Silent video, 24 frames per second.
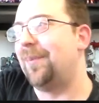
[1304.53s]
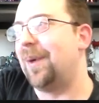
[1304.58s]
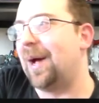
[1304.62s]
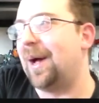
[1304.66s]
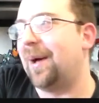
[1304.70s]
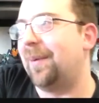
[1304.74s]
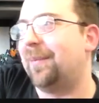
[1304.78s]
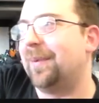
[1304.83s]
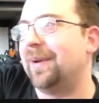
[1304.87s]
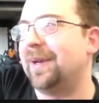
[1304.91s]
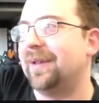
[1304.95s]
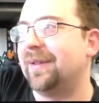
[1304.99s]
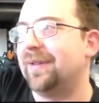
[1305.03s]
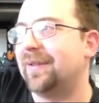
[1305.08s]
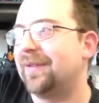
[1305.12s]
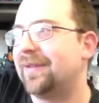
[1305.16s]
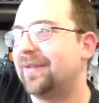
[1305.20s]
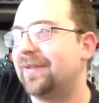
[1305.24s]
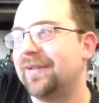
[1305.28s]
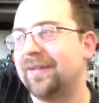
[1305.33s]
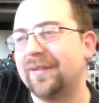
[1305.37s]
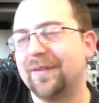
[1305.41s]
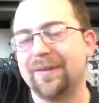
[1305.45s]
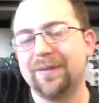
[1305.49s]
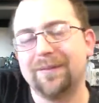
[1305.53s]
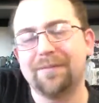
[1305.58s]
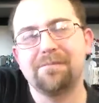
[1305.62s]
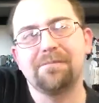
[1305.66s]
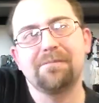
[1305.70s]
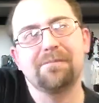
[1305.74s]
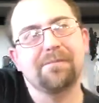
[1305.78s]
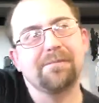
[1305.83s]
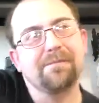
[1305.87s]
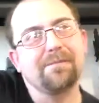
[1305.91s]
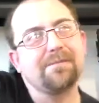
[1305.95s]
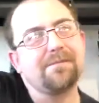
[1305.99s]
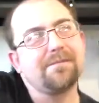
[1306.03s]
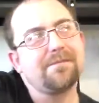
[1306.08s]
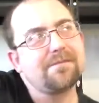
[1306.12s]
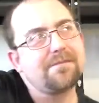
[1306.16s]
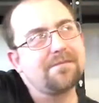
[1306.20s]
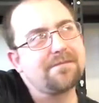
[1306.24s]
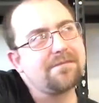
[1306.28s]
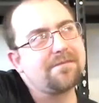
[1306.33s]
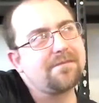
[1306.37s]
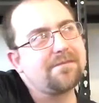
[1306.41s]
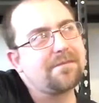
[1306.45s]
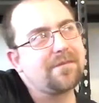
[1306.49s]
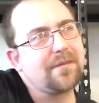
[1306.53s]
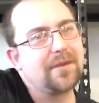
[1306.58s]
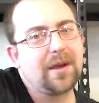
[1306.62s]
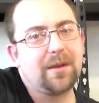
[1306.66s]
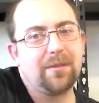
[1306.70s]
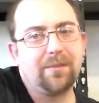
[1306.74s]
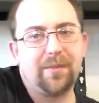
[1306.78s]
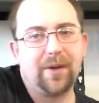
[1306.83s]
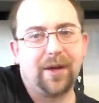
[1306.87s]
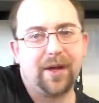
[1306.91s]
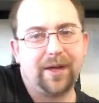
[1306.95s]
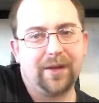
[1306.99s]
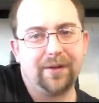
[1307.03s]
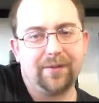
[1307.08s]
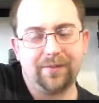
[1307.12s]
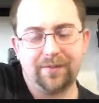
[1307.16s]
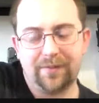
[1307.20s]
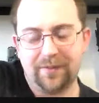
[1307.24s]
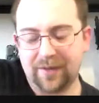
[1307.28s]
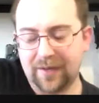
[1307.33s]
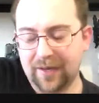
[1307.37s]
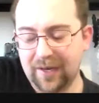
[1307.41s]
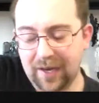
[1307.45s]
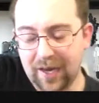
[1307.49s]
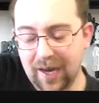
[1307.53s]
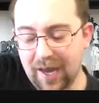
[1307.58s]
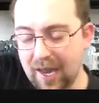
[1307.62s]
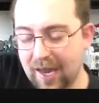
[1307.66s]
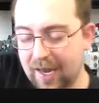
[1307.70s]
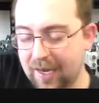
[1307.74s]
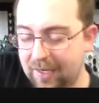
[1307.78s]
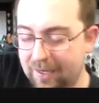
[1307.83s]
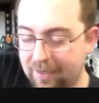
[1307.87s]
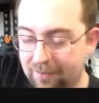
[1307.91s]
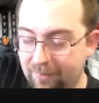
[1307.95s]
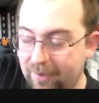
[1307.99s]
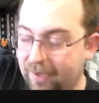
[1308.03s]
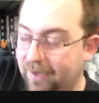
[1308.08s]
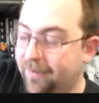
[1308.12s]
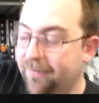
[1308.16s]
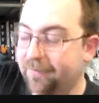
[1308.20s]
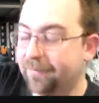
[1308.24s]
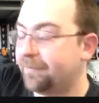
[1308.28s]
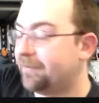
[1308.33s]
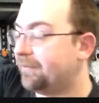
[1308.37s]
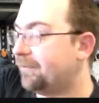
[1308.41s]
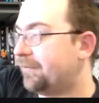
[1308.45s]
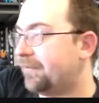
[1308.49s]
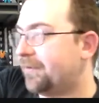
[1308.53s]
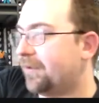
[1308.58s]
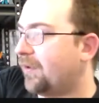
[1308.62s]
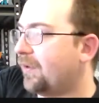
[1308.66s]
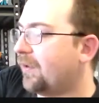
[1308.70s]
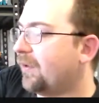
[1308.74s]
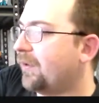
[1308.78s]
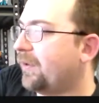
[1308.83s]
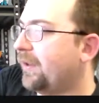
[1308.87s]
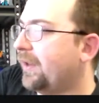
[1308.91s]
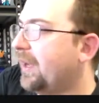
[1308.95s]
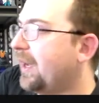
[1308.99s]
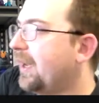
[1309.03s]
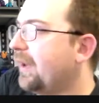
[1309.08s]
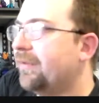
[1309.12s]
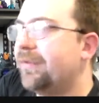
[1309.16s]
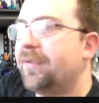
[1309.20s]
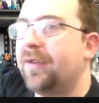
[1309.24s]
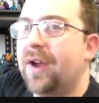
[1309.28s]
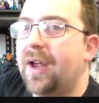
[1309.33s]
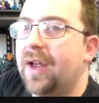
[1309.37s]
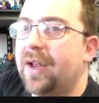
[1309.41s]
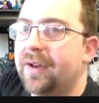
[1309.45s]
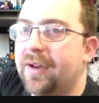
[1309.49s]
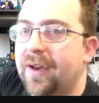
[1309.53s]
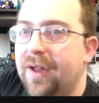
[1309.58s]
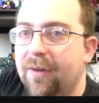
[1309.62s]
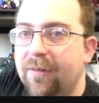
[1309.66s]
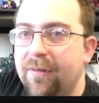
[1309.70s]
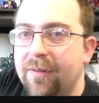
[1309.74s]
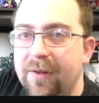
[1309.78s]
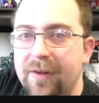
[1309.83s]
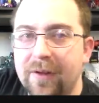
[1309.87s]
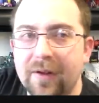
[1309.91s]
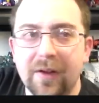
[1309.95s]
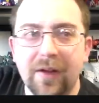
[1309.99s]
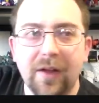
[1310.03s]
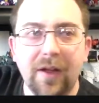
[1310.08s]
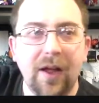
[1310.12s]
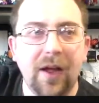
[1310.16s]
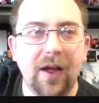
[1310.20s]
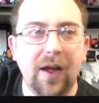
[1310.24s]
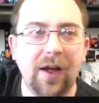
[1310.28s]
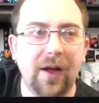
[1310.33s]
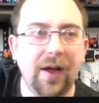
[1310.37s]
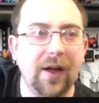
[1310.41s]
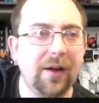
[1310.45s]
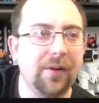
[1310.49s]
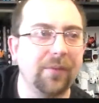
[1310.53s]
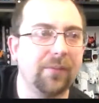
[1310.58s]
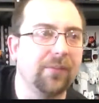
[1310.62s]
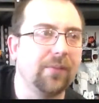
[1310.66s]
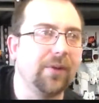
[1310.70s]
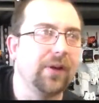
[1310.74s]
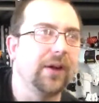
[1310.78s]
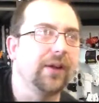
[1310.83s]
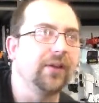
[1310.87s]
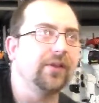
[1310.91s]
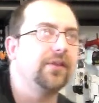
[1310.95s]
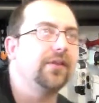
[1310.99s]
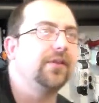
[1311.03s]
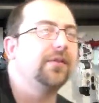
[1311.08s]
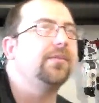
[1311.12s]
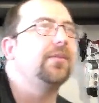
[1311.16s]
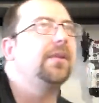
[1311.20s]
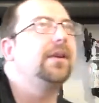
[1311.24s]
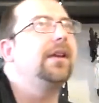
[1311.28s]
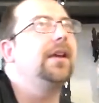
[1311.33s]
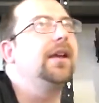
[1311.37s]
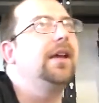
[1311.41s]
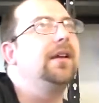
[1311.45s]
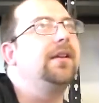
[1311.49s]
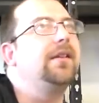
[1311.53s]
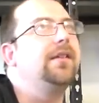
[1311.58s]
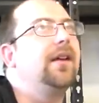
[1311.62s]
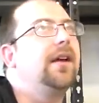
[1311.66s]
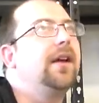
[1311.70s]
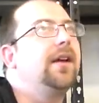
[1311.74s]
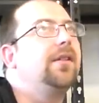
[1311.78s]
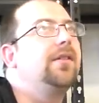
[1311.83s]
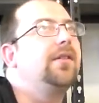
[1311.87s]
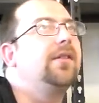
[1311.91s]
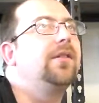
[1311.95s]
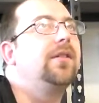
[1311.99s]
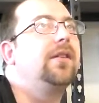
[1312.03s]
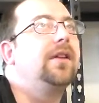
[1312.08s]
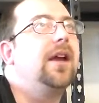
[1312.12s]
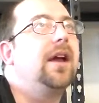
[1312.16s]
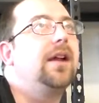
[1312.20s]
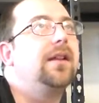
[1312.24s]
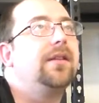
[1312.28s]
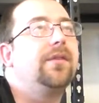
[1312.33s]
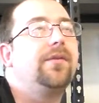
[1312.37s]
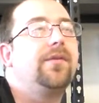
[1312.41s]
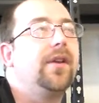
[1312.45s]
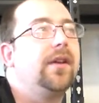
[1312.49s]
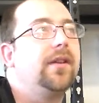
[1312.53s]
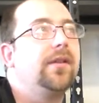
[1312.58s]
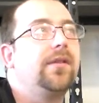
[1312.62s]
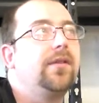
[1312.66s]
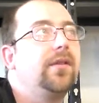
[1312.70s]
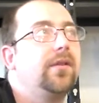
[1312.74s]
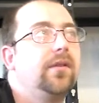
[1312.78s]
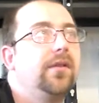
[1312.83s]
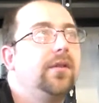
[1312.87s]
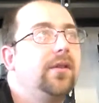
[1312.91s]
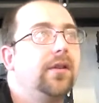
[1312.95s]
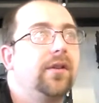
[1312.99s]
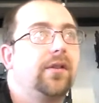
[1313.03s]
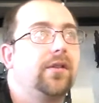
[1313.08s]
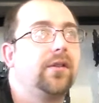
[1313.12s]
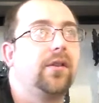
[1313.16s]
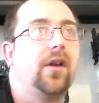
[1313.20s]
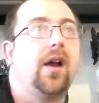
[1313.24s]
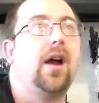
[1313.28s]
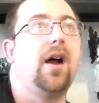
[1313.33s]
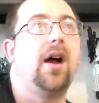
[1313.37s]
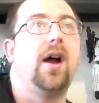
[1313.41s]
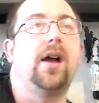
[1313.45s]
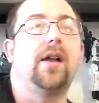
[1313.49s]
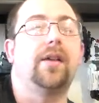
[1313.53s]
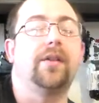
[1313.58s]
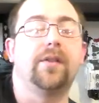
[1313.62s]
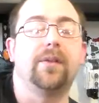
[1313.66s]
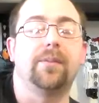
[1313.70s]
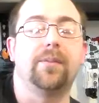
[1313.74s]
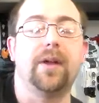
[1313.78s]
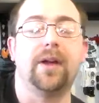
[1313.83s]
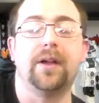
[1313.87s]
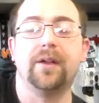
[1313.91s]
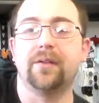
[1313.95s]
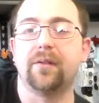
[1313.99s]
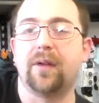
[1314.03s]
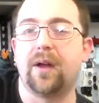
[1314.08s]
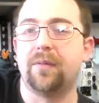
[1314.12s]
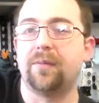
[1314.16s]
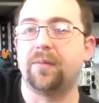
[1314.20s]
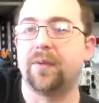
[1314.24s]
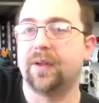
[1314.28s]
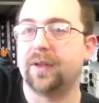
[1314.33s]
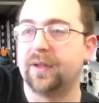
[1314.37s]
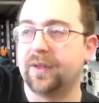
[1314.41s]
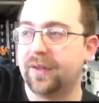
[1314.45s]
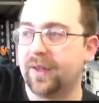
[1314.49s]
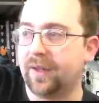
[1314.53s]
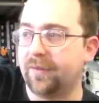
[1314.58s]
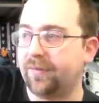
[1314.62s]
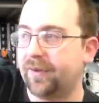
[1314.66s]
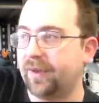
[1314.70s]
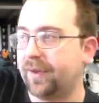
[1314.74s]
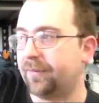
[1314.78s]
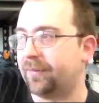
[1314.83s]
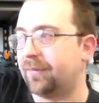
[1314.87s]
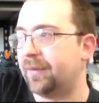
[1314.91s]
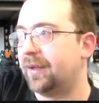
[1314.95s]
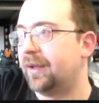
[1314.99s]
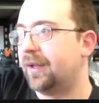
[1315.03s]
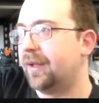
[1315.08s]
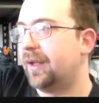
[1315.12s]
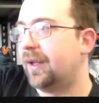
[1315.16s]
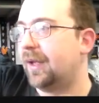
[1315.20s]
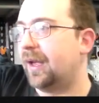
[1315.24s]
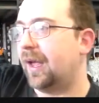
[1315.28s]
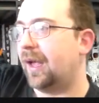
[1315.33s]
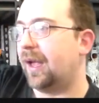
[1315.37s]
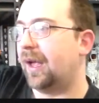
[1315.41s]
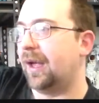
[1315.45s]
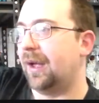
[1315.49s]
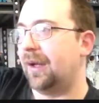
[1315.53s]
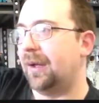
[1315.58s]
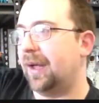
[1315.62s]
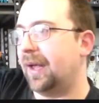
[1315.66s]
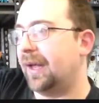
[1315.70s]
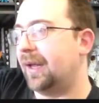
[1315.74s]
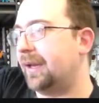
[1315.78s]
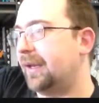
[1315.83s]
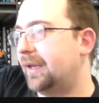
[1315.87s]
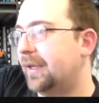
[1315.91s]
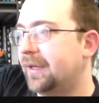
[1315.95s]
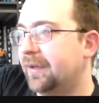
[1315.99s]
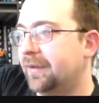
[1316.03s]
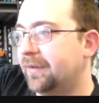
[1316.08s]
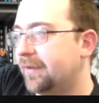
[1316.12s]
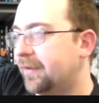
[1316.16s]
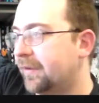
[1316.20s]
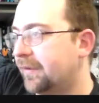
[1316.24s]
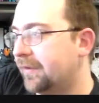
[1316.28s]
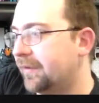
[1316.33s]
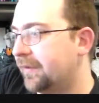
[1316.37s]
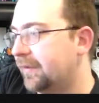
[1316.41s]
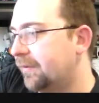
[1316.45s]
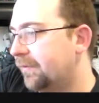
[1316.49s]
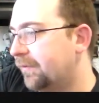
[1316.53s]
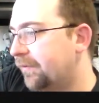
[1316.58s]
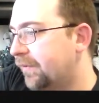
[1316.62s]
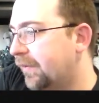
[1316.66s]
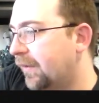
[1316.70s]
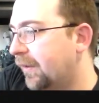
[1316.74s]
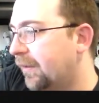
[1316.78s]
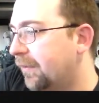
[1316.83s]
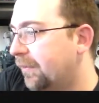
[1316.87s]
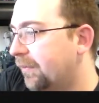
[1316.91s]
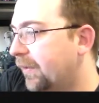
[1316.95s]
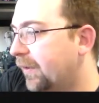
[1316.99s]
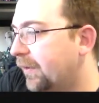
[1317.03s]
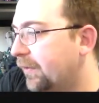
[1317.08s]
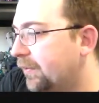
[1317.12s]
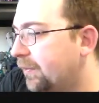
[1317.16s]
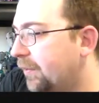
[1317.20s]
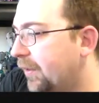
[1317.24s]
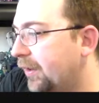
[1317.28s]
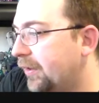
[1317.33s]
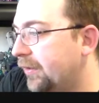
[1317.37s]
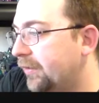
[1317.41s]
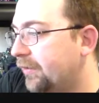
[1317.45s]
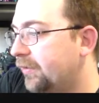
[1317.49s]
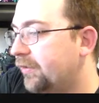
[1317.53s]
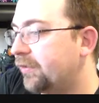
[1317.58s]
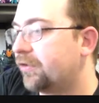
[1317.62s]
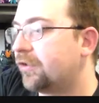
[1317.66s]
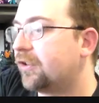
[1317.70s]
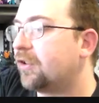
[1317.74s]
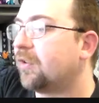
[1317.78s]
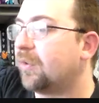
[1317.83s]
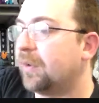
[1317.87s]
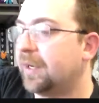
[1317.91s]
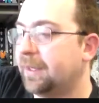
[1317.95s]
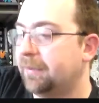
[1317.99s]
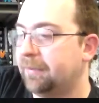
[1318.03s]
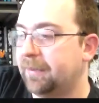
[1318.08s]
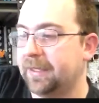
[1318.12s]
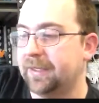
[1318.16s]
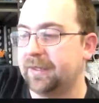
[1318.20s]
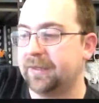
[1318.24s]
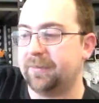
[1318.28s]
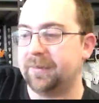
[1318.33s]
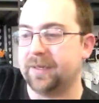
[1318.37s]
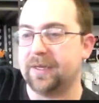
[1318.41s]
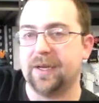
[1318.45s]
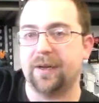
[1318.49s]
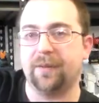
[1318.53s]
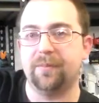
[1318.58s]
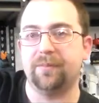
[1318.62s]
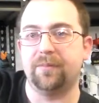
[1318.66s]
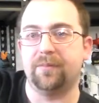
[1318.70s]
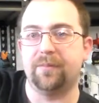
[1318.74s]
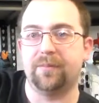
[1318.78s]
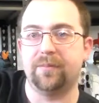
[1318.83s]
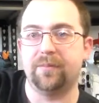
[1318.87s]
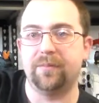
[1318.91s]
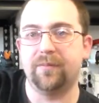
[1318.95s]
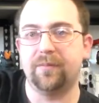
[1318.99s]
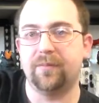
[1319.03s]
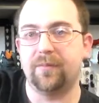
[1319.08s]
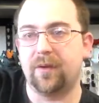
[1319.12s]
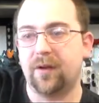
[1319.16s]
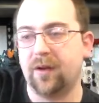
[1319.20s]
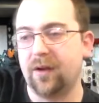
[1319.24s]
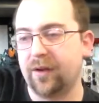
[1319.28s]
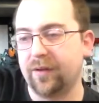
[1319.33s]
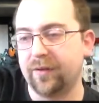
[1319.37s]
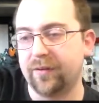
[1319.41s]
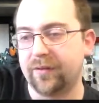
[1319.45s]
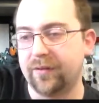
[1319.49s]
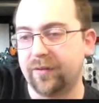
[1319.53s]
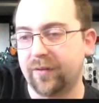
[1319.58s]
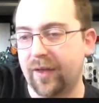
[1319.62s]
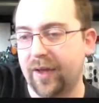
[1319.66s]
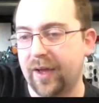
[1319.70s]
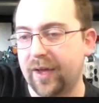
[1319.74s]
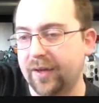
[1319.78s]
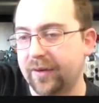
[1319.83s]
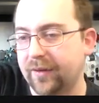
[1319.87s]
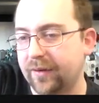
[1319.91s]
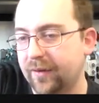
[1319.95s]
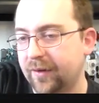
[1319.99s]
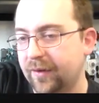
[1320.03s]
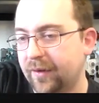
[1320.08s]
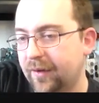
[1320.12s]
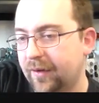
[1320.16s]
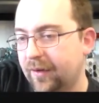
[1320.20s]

Abominus. But anyway, totally off track now. Um, what else did we get? Uh, so the, yeah, Defensor looks awesome. I, I really love him, uh, and he's just for the most part screaming to become Onslaught.